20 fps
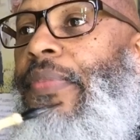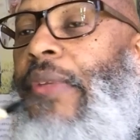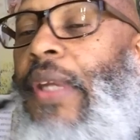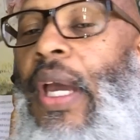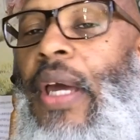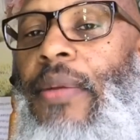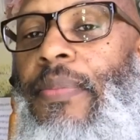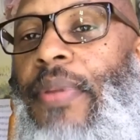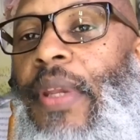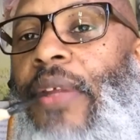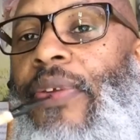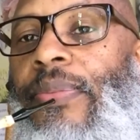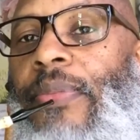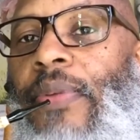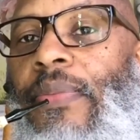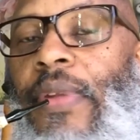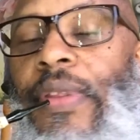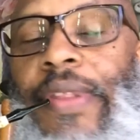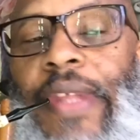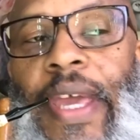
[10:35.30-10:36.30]
God blessed
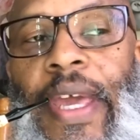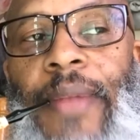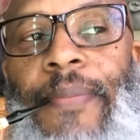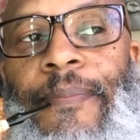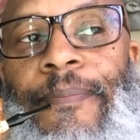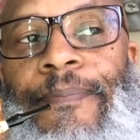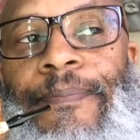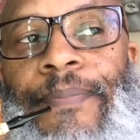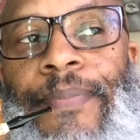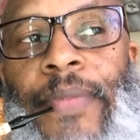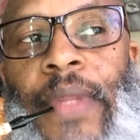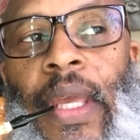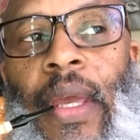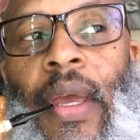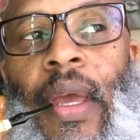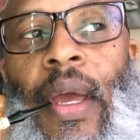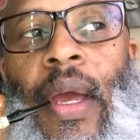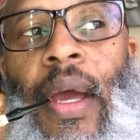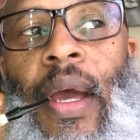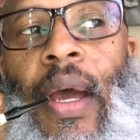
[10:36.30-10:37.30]
me with that.
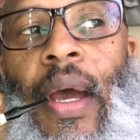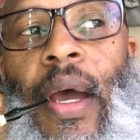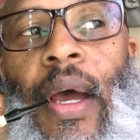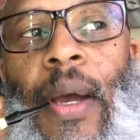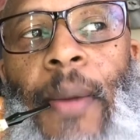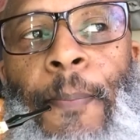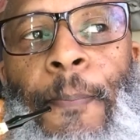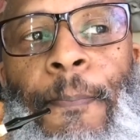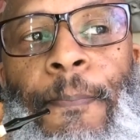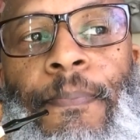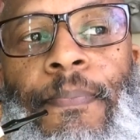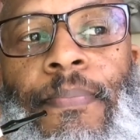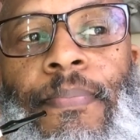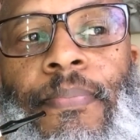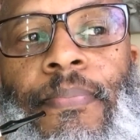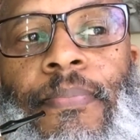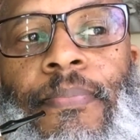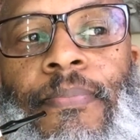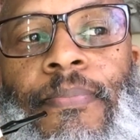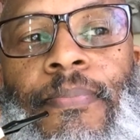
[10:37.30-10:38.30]
I'm
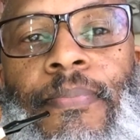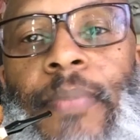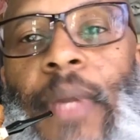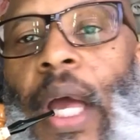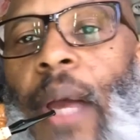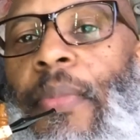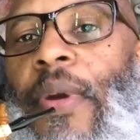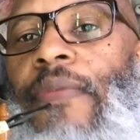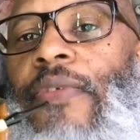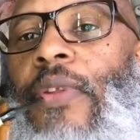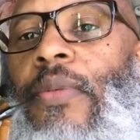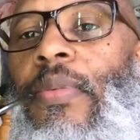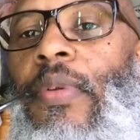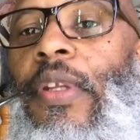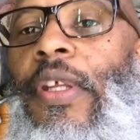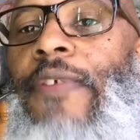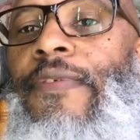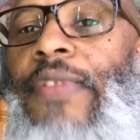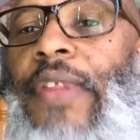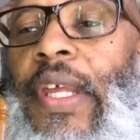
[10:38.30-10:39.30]
of the
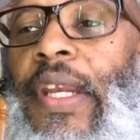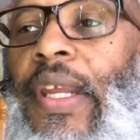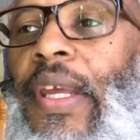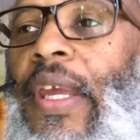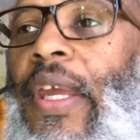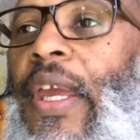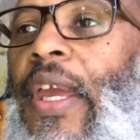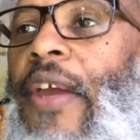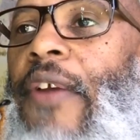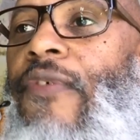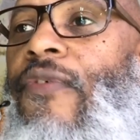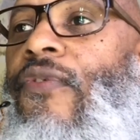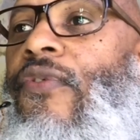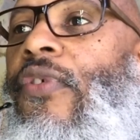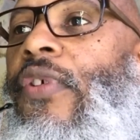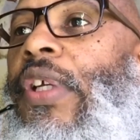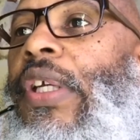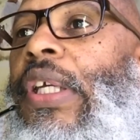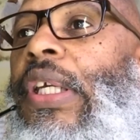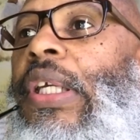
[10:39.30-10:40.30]
belief that
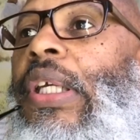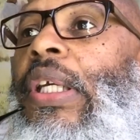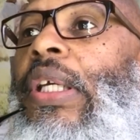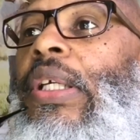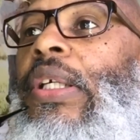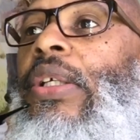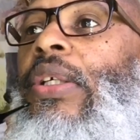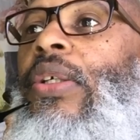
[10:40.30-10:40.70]
every